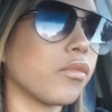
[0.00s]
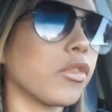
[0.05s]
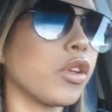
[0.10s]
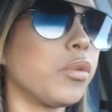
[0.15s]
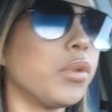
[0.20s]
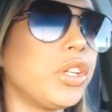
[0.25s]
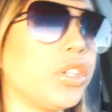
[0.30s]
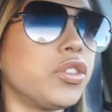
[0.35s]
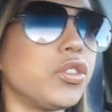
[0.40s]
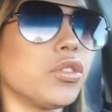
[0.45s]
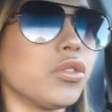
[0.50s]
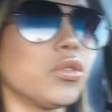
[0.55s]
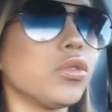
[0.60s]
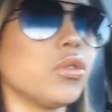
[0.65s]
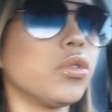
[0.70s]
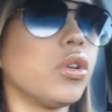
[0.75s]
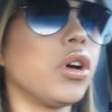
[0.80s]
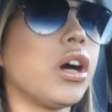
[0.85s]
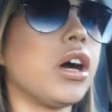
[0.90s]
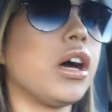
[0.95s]
we do
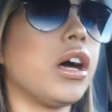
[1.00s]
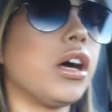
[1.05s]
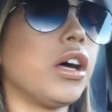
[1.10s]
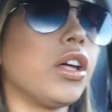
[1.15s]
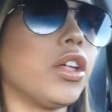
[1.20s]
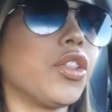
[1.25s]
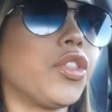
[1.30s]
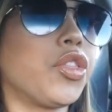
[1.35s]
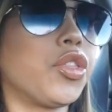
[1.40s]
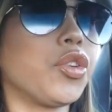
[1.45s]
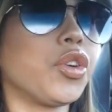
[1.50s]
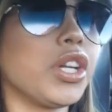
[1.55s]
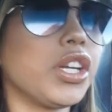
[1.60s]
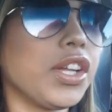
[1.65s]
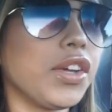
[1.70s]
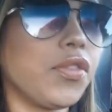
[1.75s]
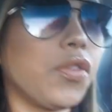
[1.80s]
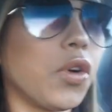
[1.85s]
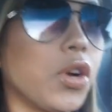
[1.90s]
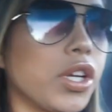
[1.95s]

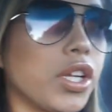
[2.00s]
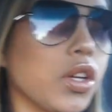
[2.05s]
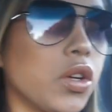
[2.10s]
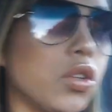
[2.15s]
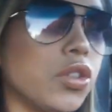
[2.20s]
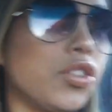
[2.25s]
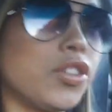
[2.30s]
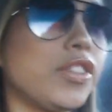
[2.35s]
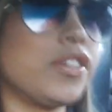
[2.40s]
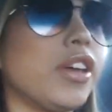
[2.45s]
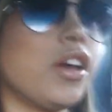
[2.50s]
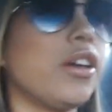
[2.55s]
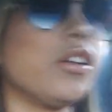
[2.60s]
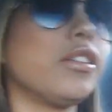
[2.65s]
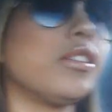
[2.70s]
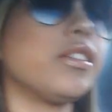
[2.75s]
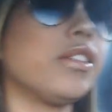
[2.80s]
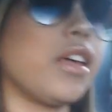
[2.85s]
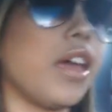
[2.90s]
3D, 4D ultrasounds,